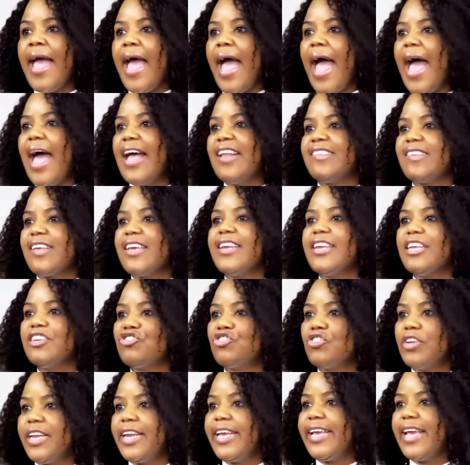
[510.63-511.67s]
And
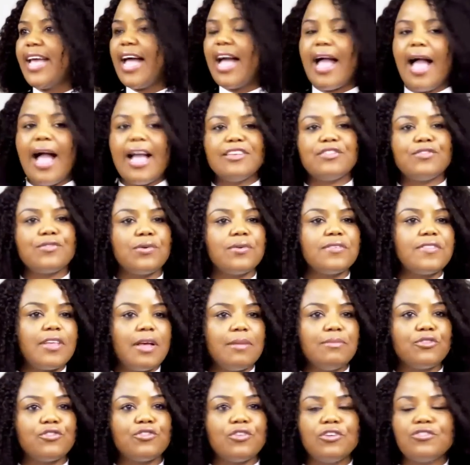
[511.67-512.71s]
initially, I saw
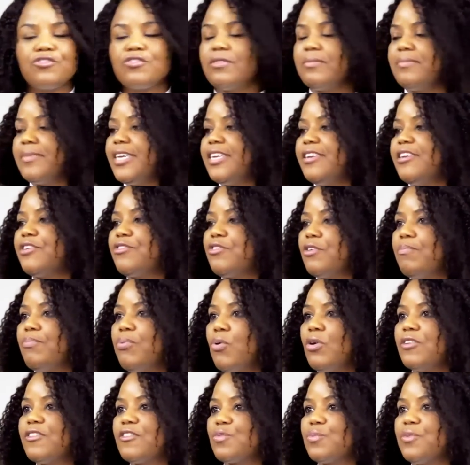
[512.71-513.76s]
some social media
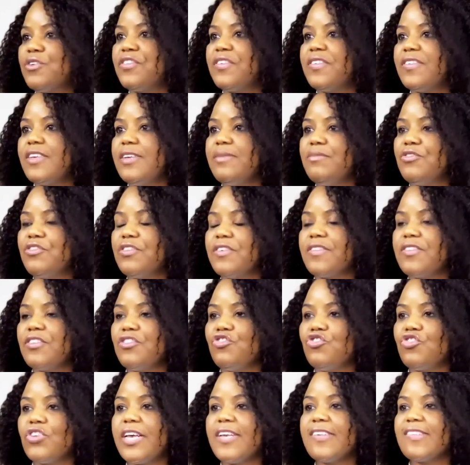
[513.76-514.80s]
reports which seemed to
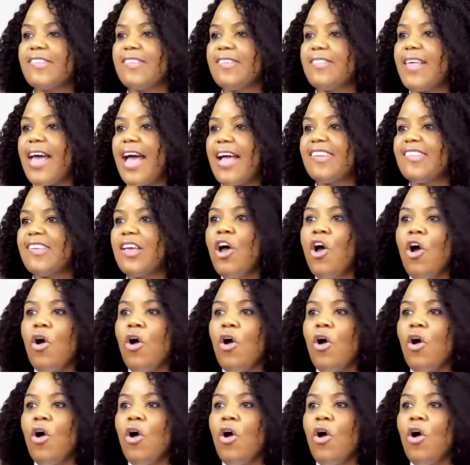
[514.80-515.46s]
suggest that